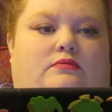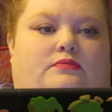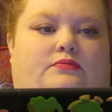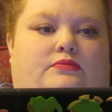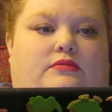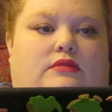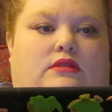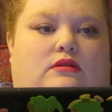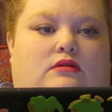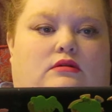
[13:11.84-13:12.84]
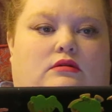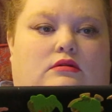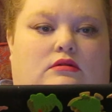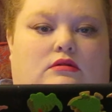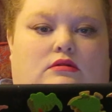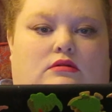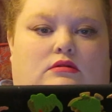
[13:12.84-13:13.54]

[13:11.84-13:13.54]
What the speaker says: Nothing is said.